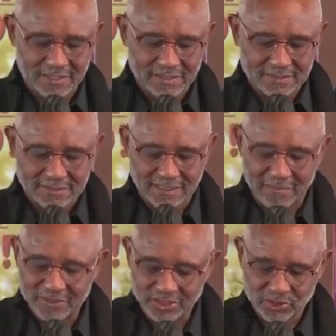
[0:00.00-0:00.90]
Some are just
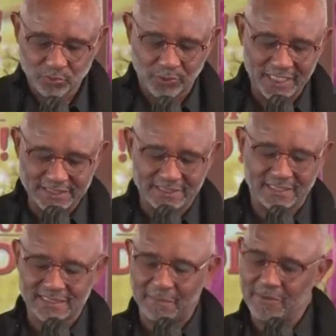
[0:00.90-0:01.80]
recent, some
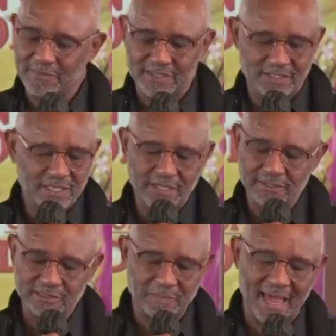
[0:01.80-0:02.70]
have been years
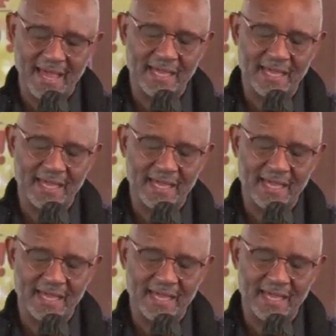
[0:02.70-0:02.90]
past,